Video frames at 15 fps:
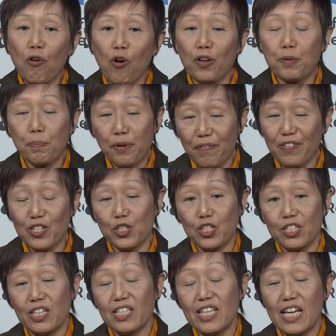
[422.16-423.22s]
4th
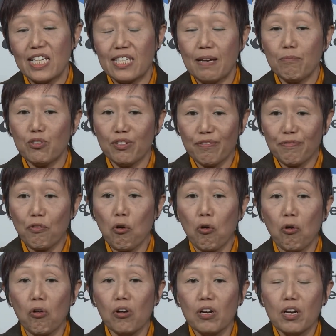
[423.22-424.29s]
provision in the exemption
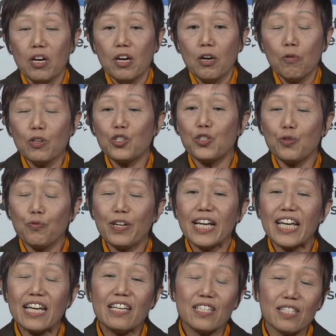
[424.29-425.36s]
4, which
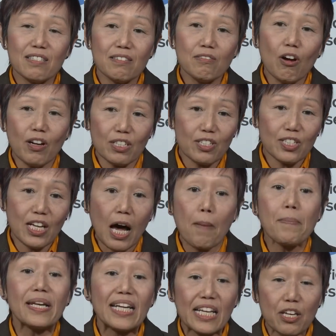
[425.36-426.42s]
really is not so
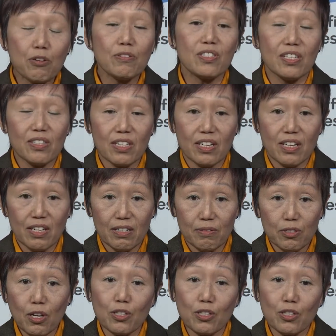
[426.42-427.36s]
commonly used in the